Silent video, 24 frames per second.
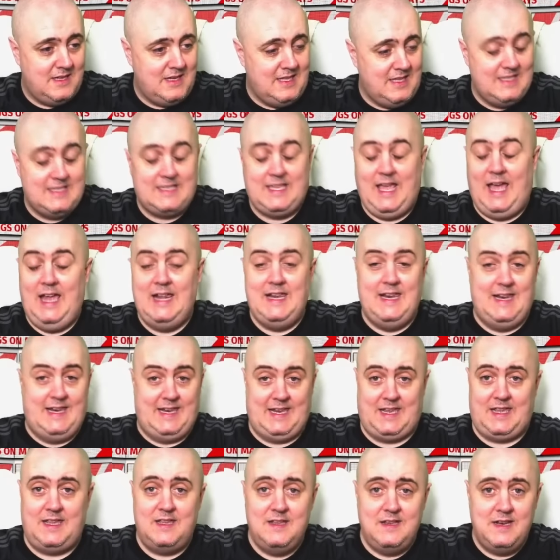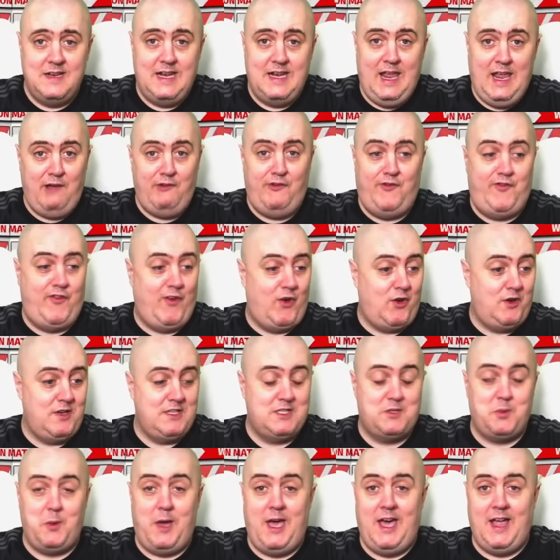insanity. Left foot
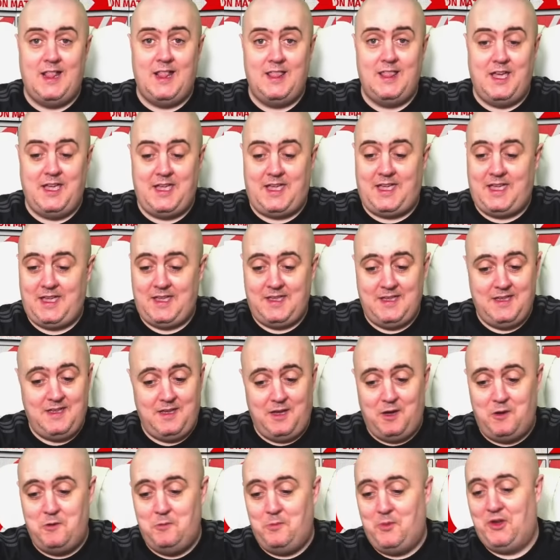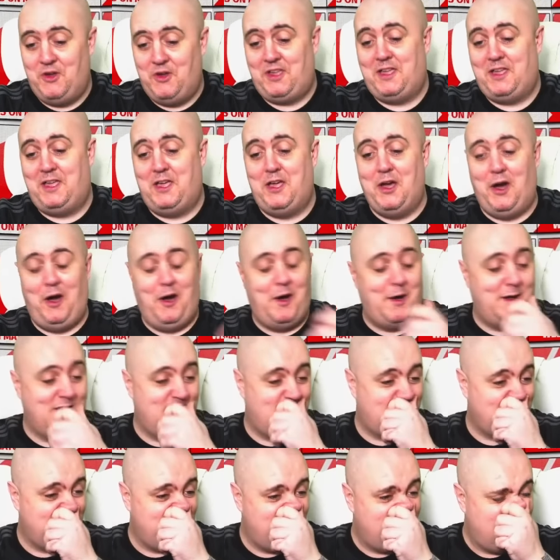as well. Like, oh my God.